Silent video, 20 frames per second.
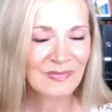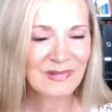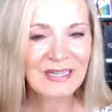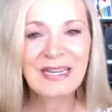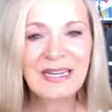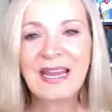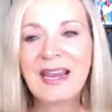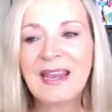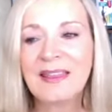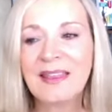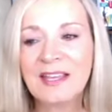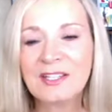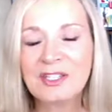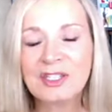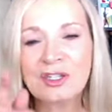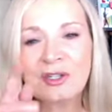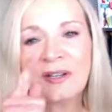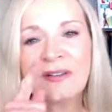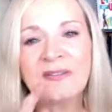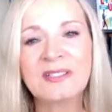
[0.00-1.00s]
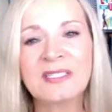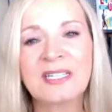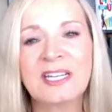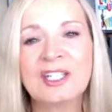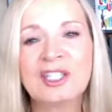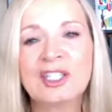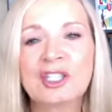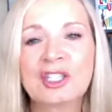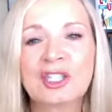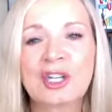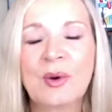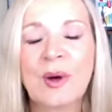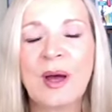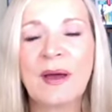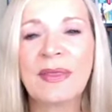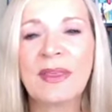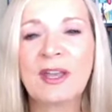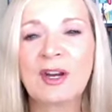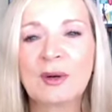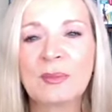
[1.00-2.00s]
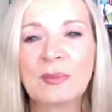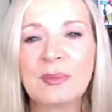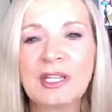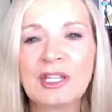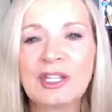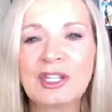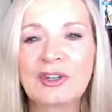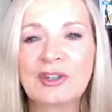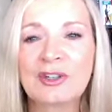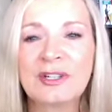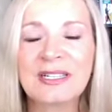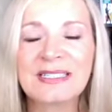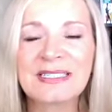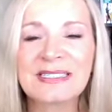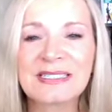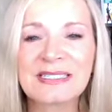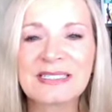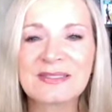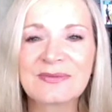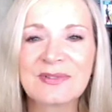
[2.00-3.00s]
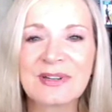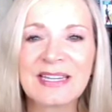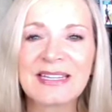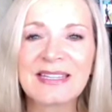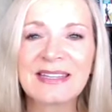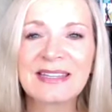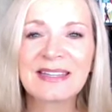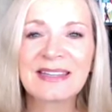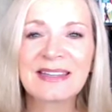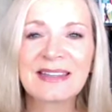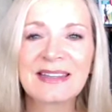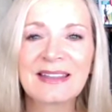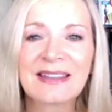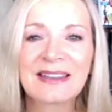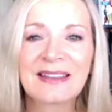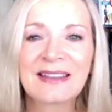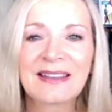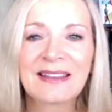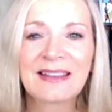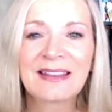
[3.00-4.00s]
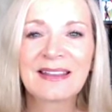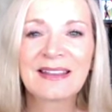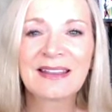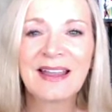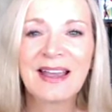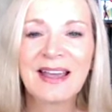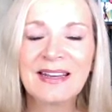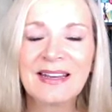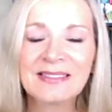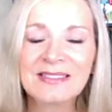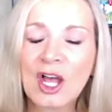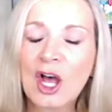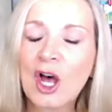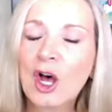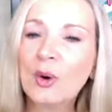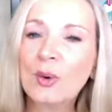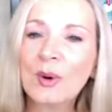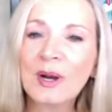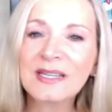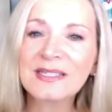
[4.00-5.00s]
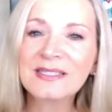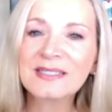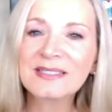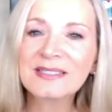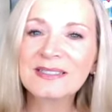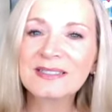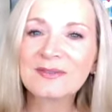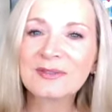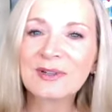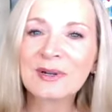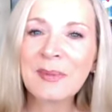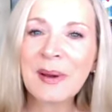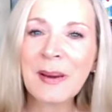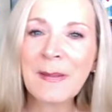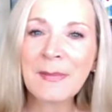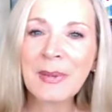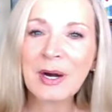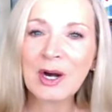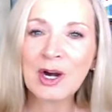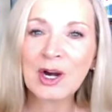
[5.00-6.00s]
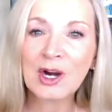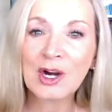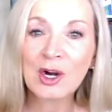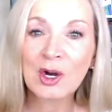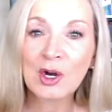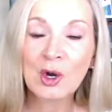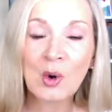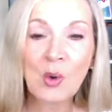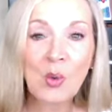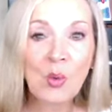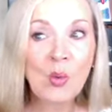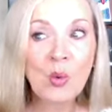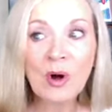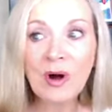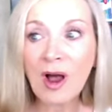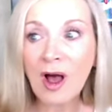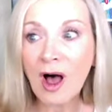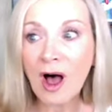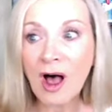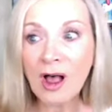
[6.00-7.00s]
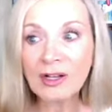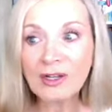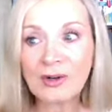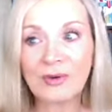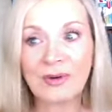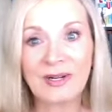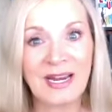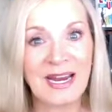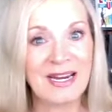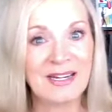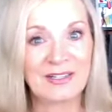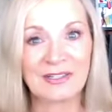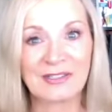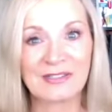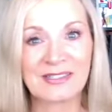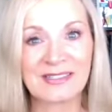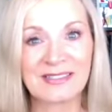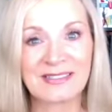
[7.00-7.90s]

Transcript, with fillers: Okay, that's your invitation to go out there and be curious this week. And as always, remember, we're all creators.